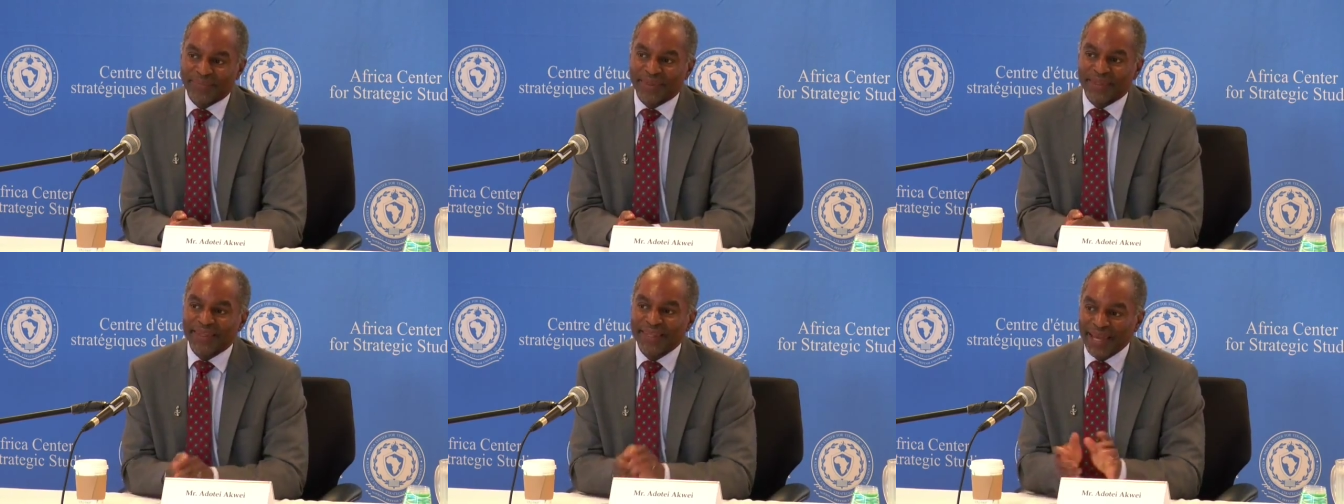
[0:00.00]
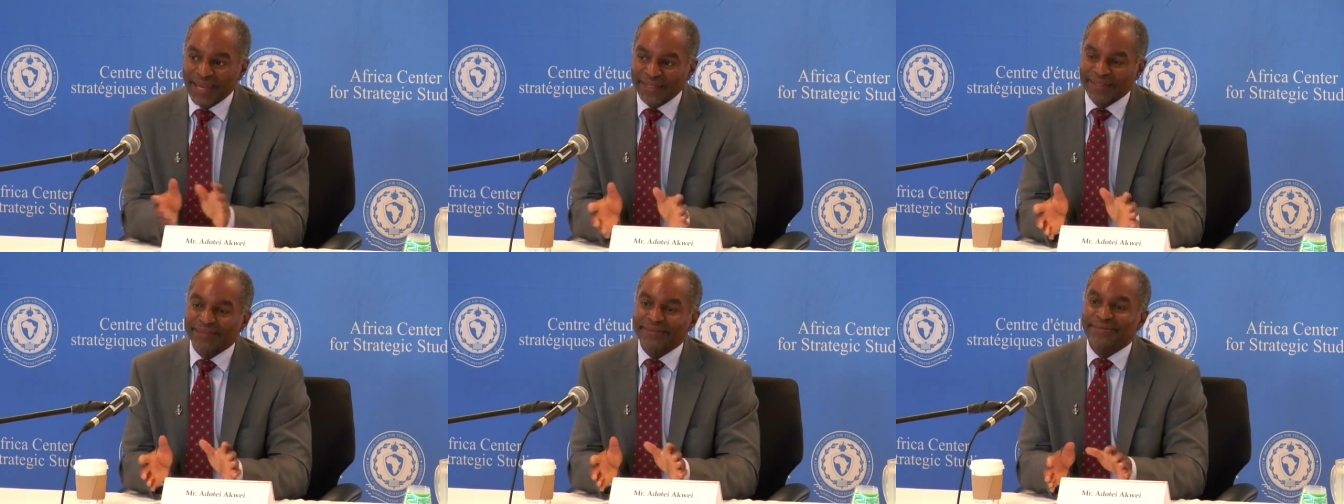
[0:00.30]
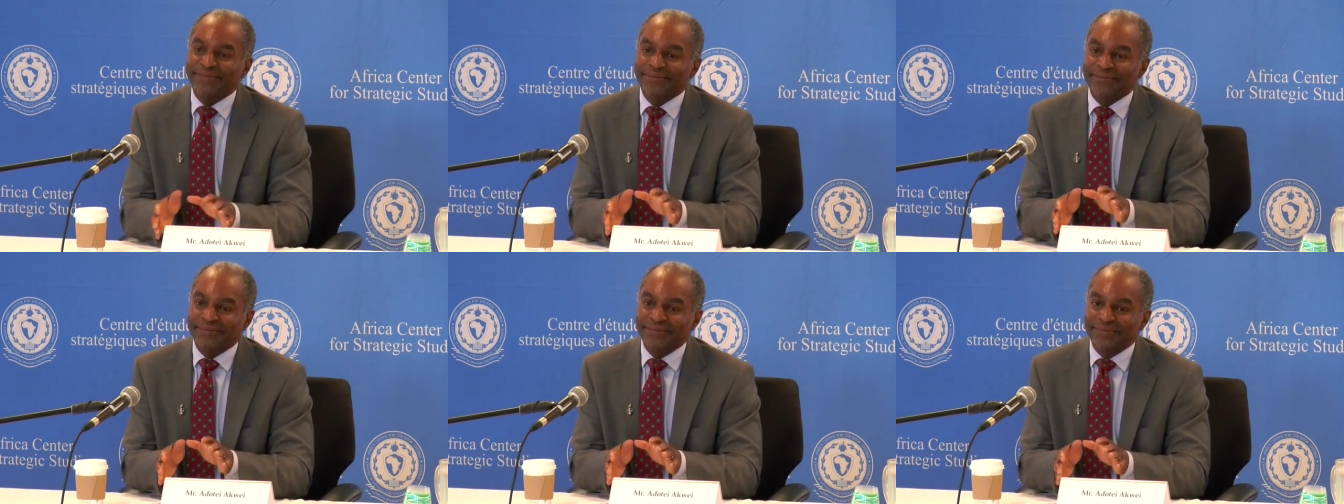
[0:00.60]
That
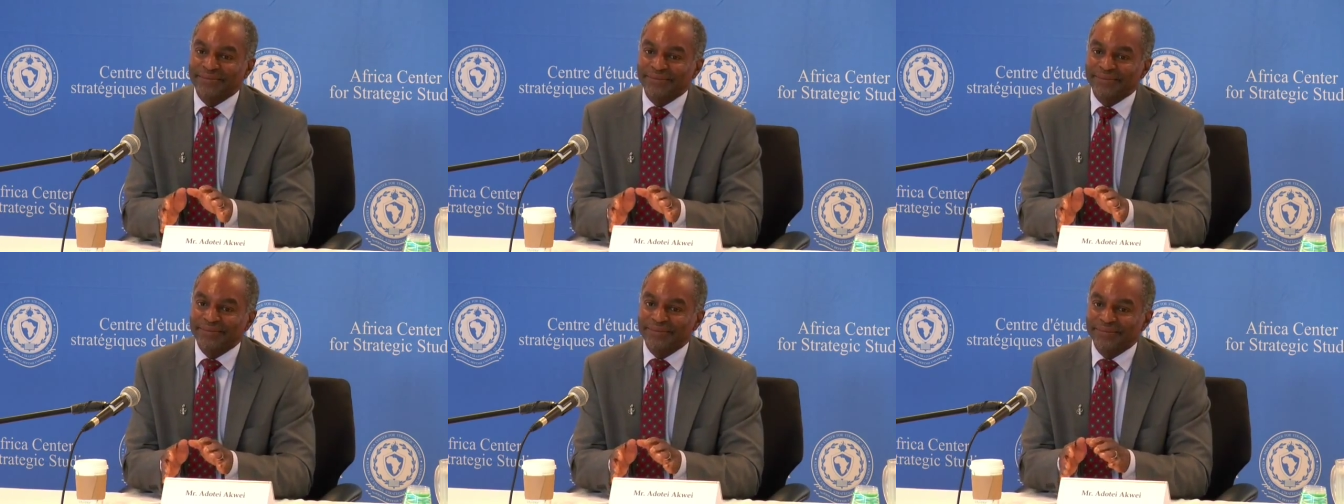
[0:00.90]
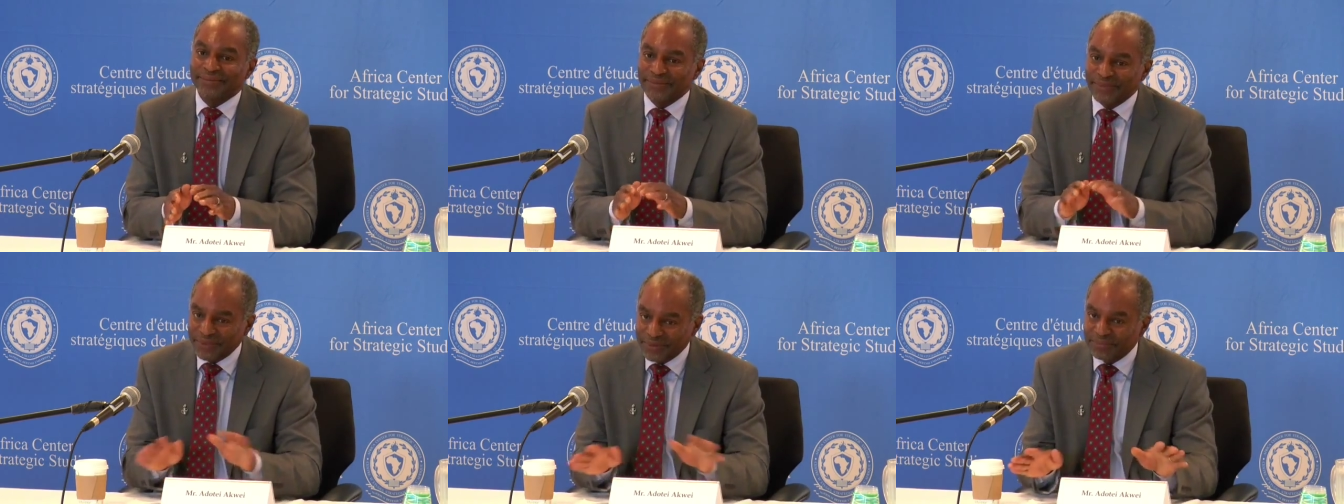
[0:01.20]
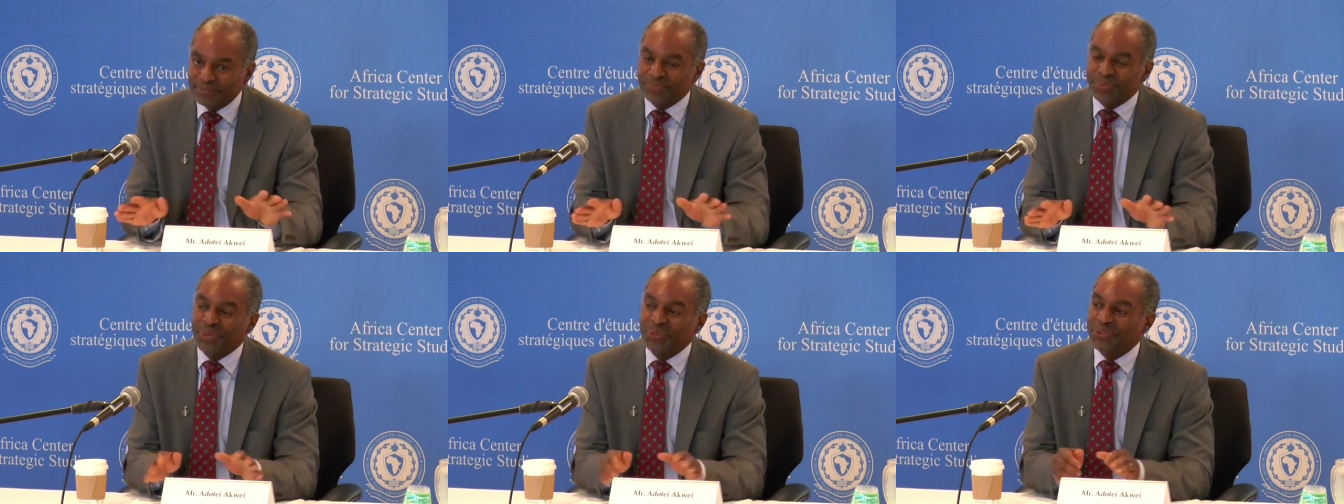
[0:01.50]

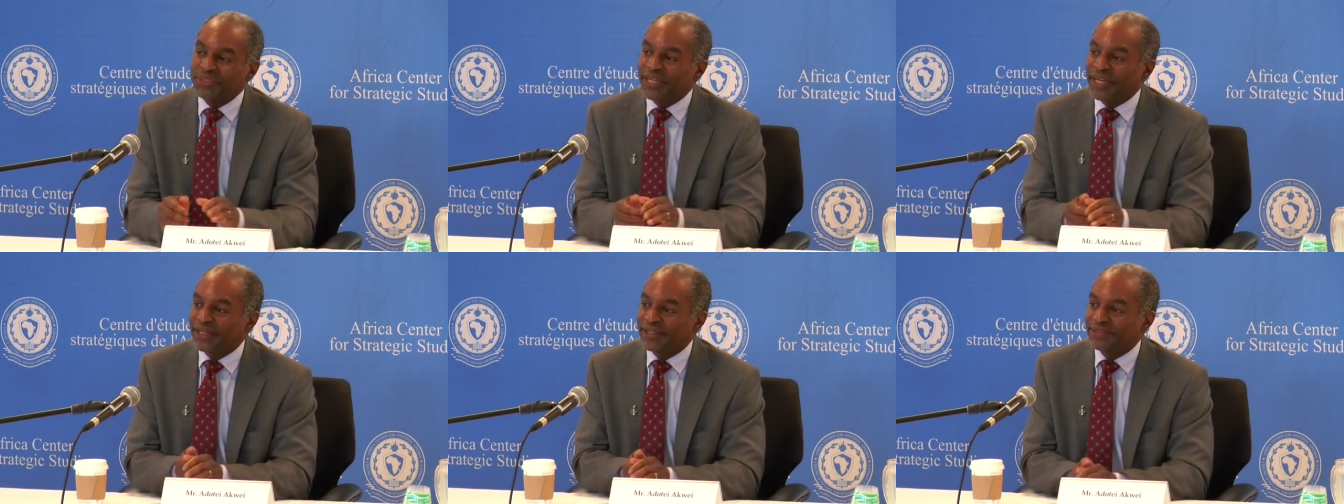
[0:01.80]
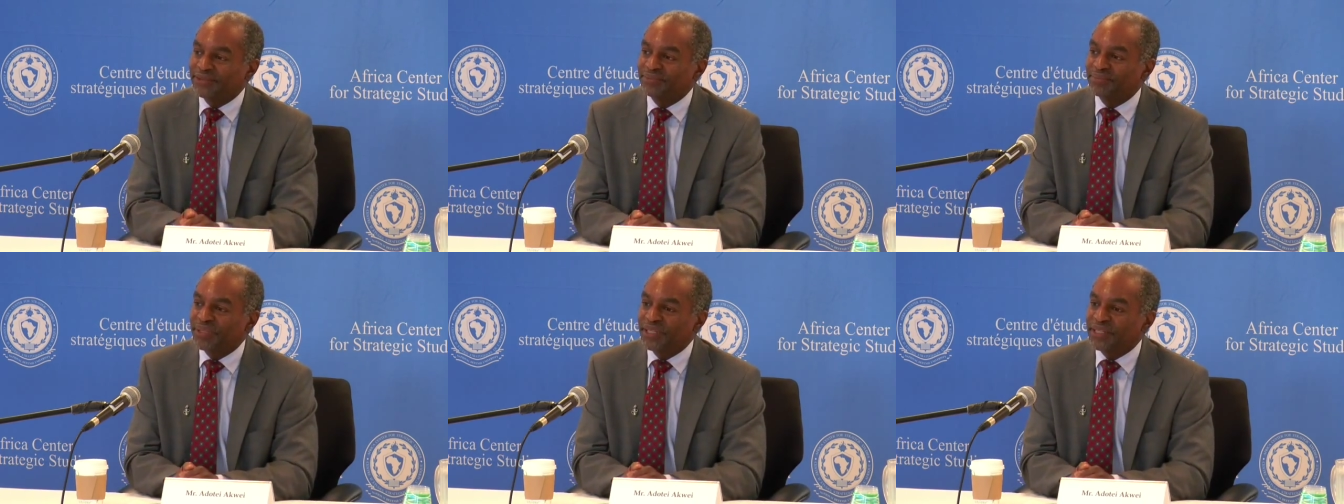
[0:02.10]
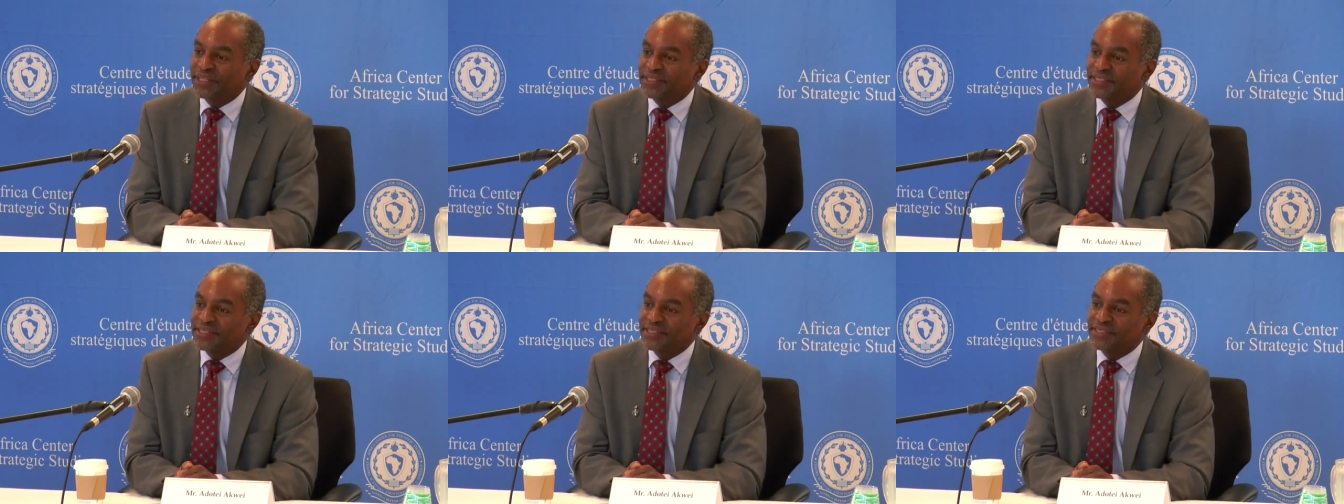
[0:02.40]
broke down
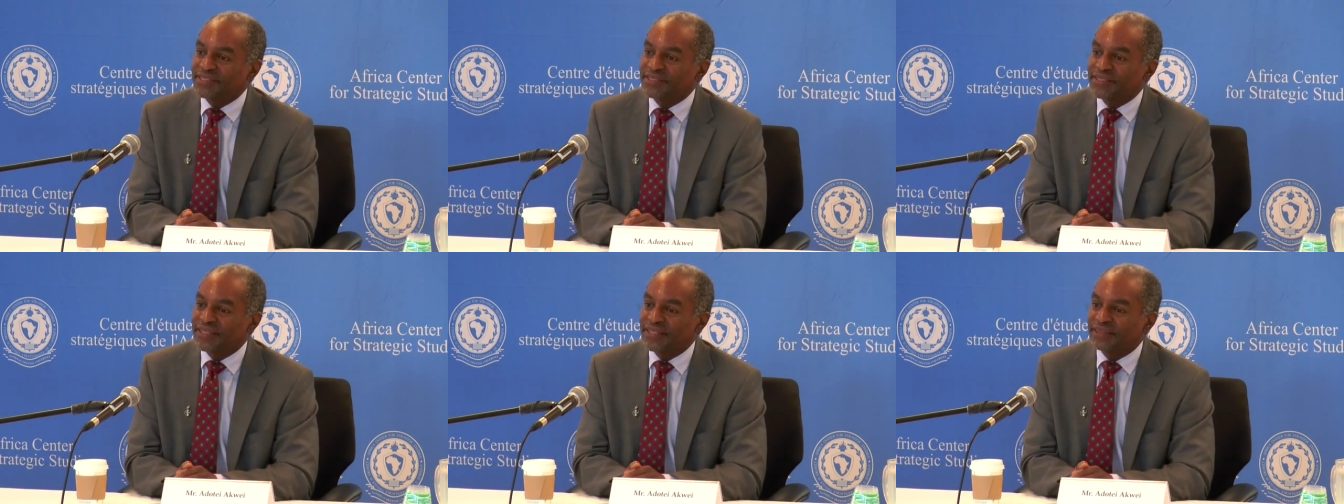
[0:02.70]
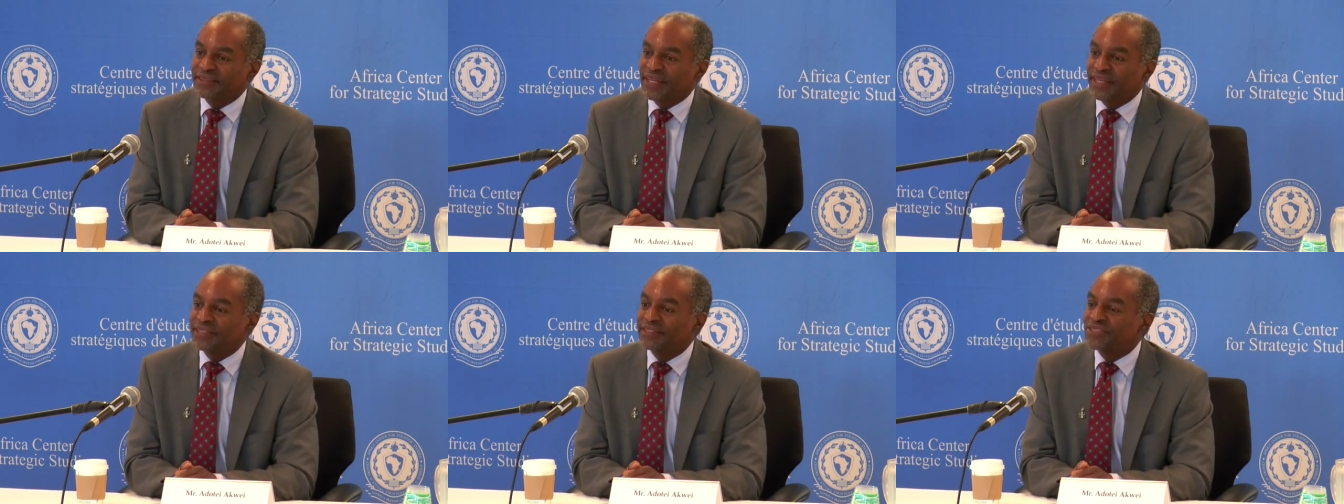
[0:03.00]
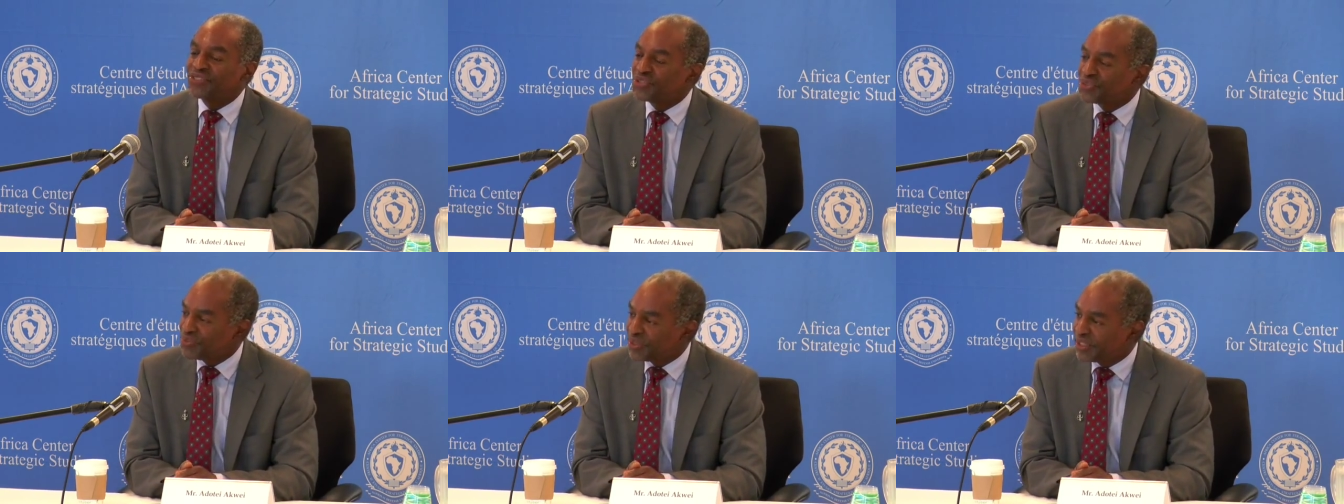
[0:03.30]
because in, in, in
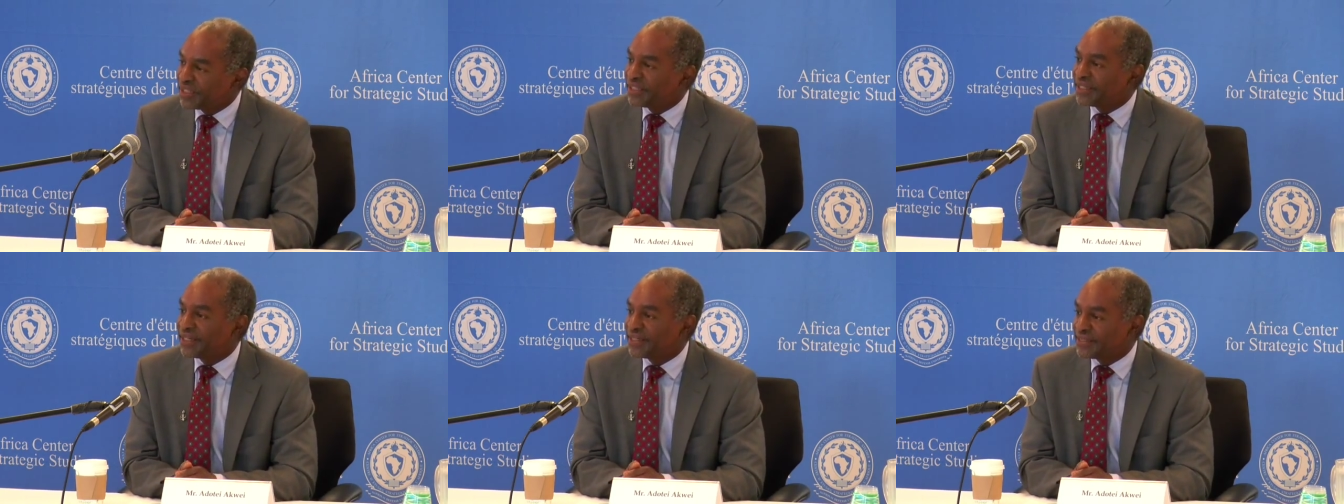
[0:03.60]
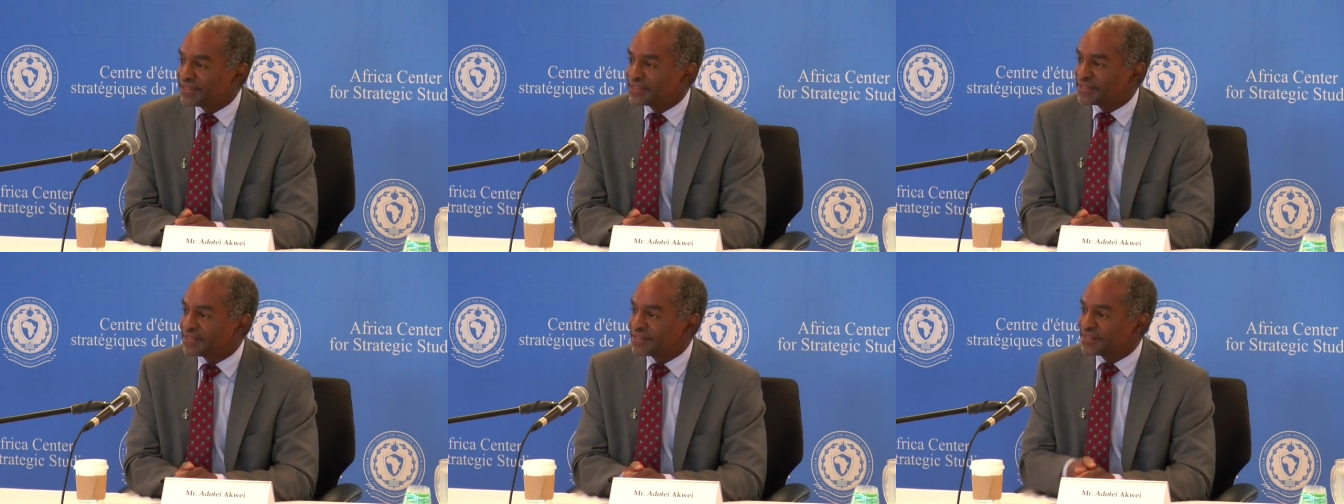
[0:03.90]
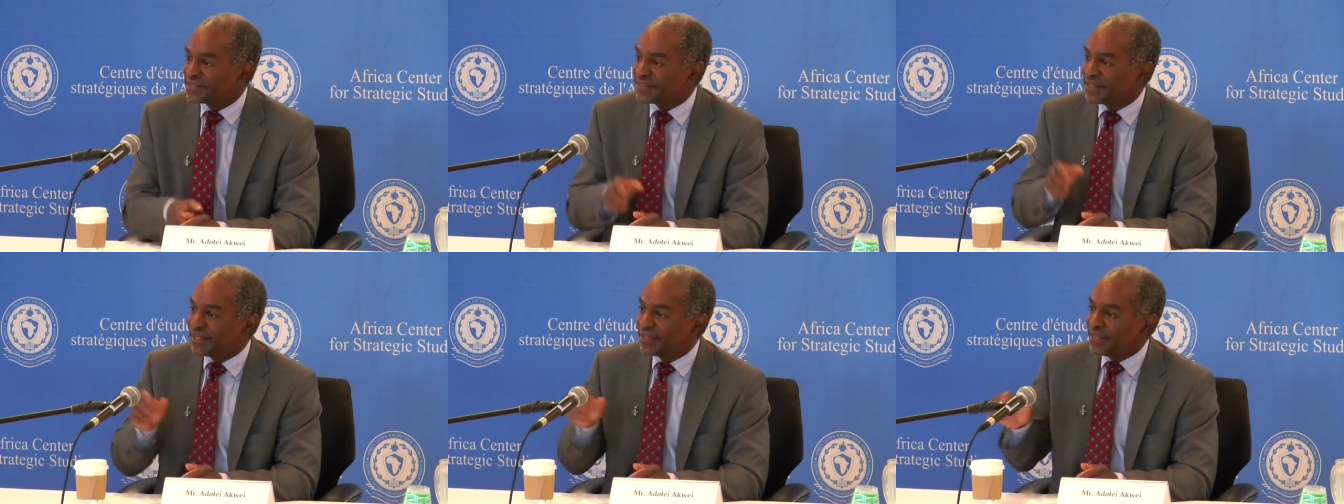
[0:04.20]
too many
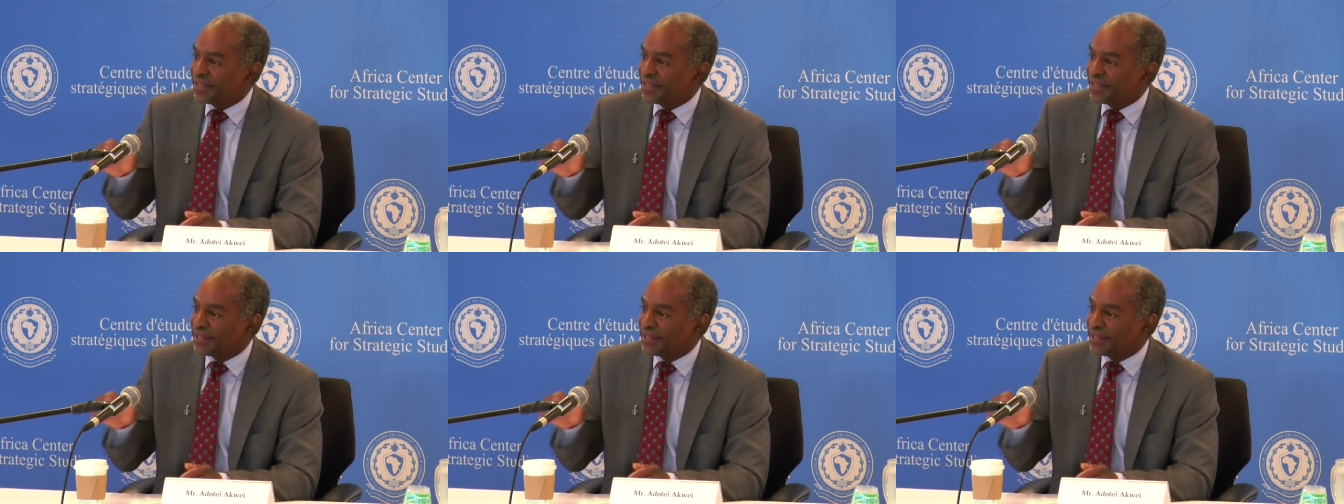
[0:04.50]
cases,